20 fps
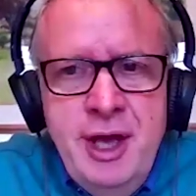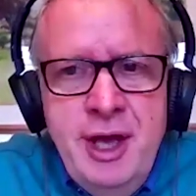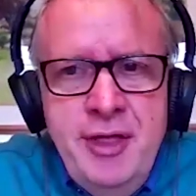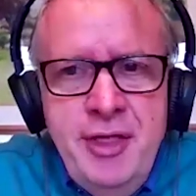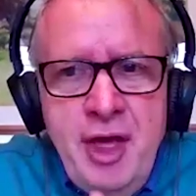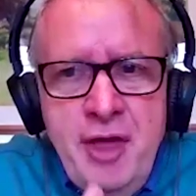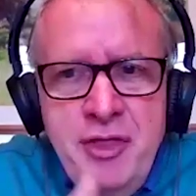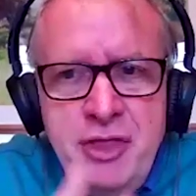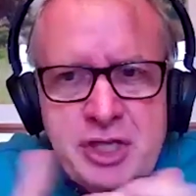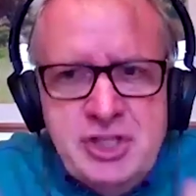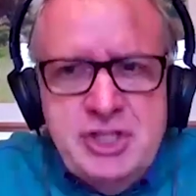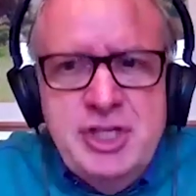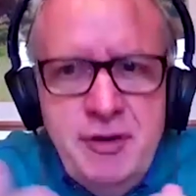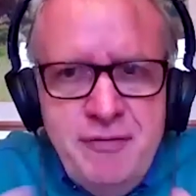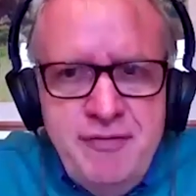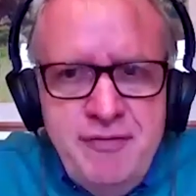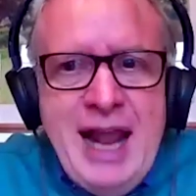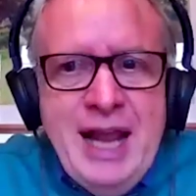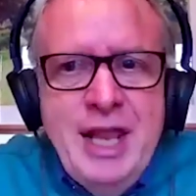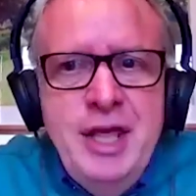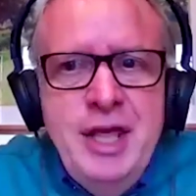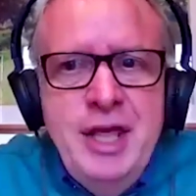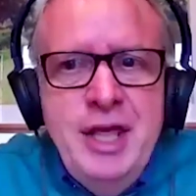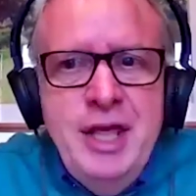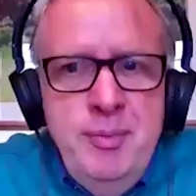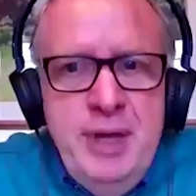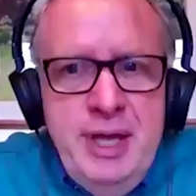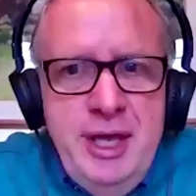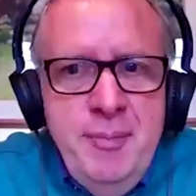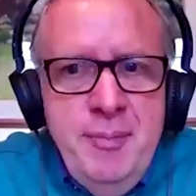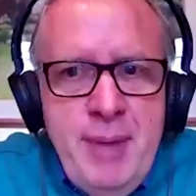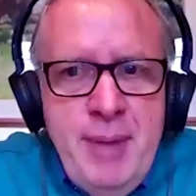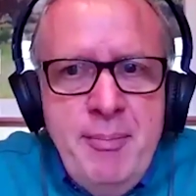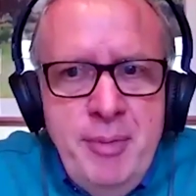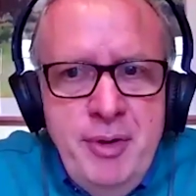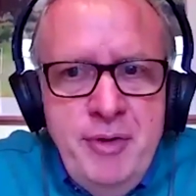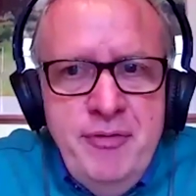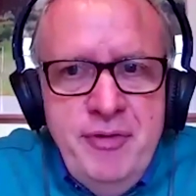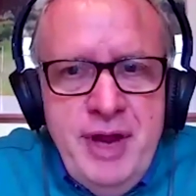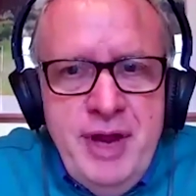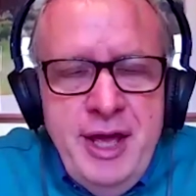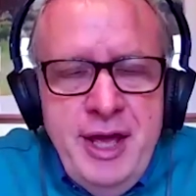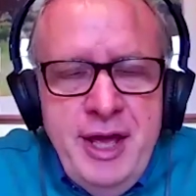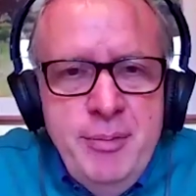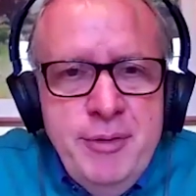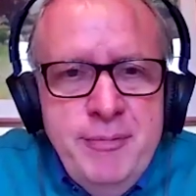There's still value in being a member of NAPE.